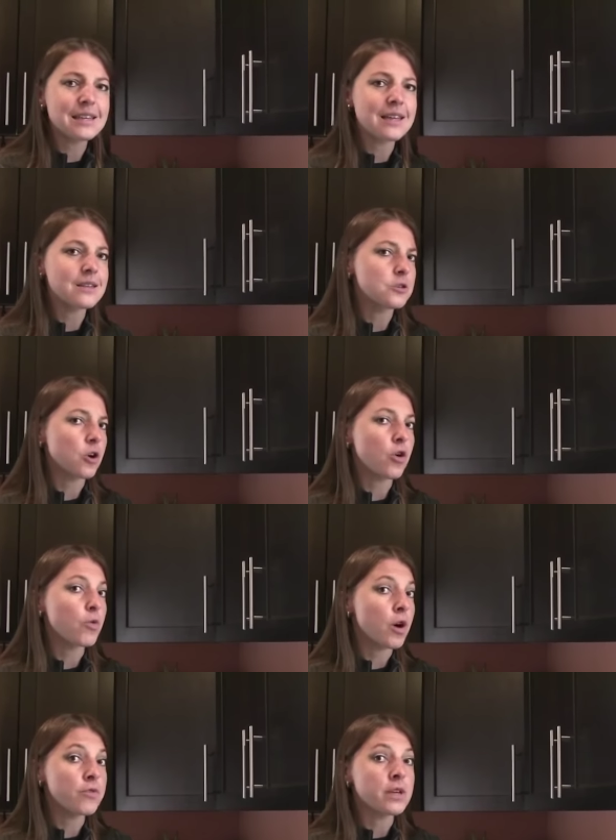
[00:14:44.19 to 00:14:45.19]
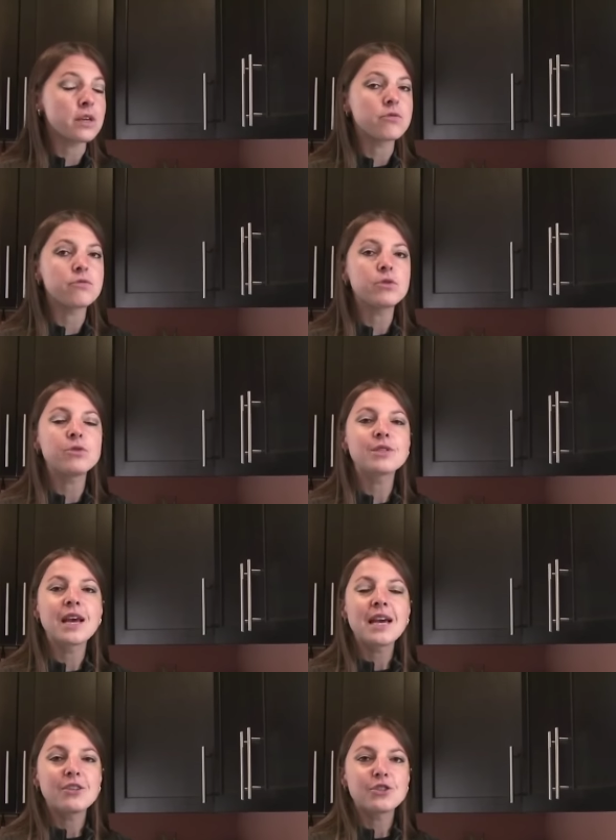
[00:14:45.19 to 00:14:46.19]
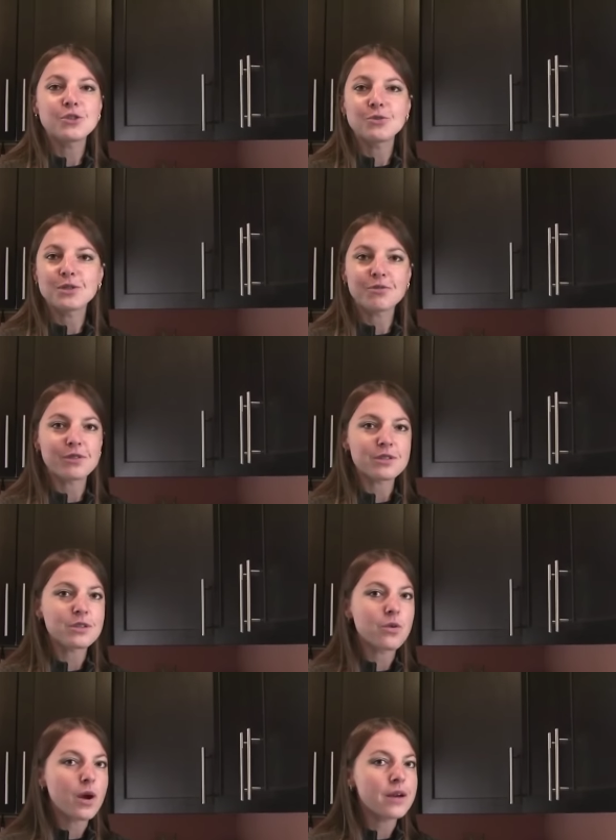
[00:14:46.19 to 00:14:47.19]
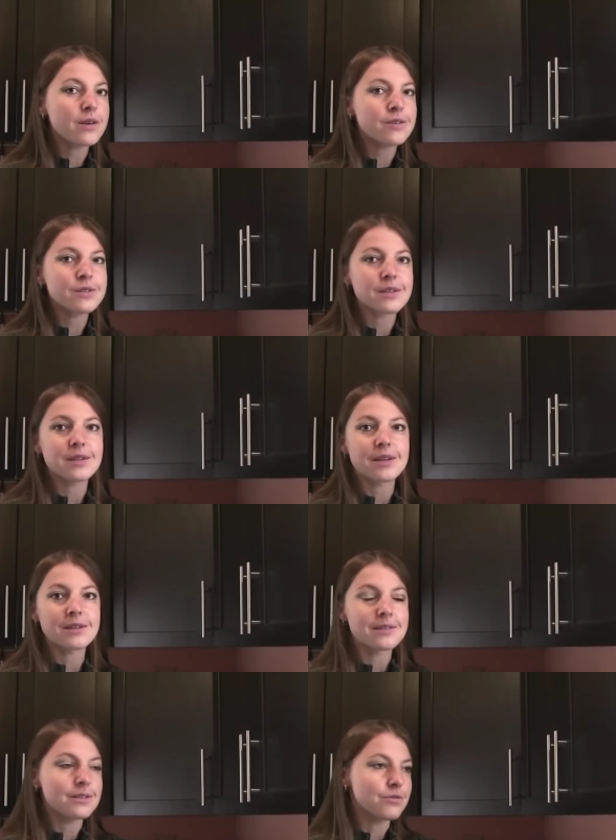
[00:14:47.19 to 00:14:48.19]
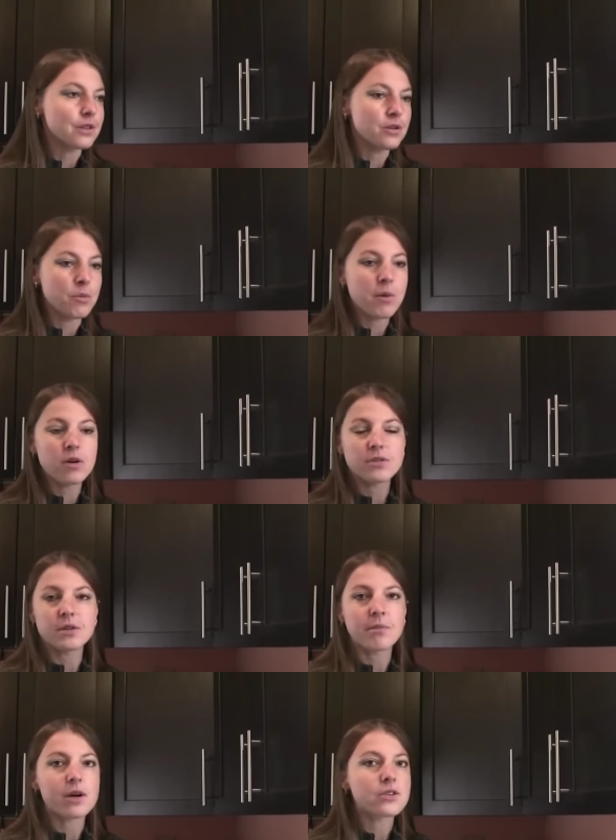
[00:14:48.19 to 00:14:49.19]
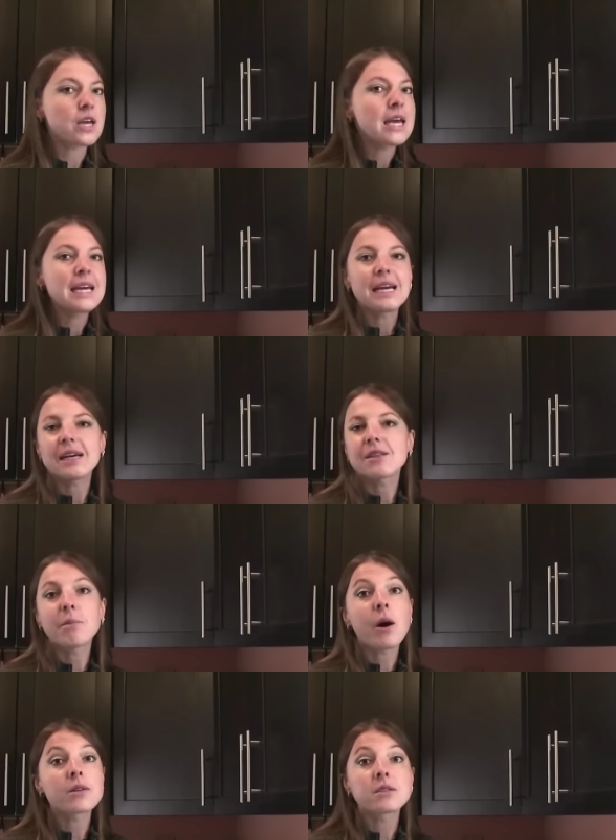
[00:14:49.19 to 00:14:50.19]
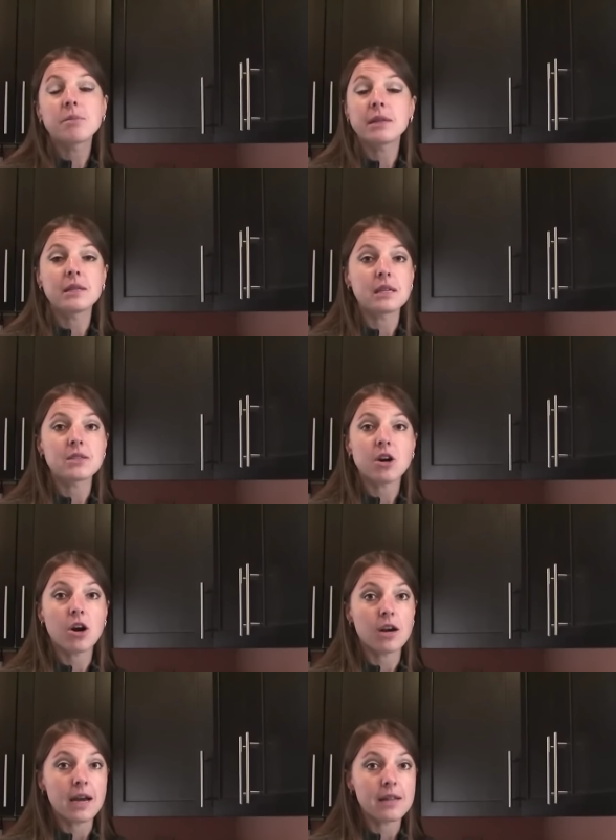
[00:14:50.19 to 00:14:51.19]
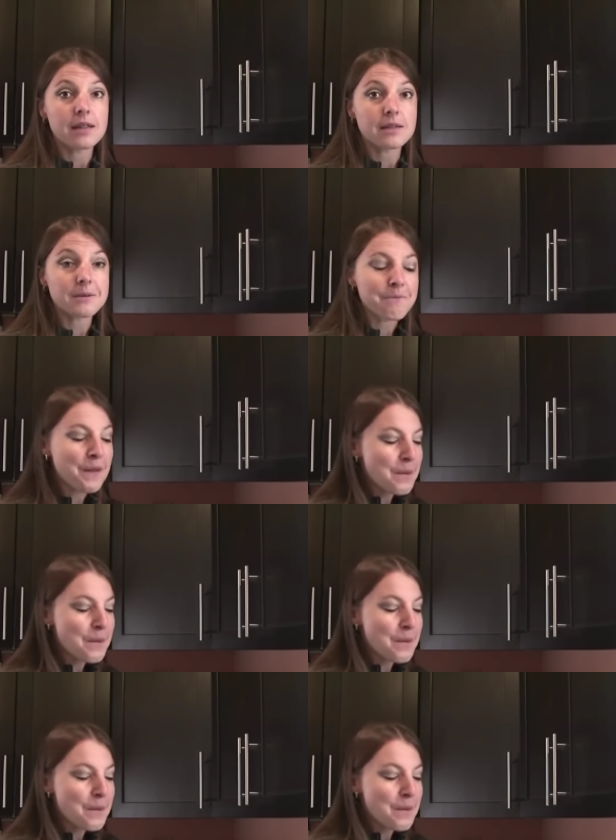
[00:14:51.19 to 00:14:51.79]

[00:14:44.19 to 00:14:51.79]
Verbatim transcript: Again, these are all raw vegan foods, to different squares and different little balls and bars. The possibilities are endless.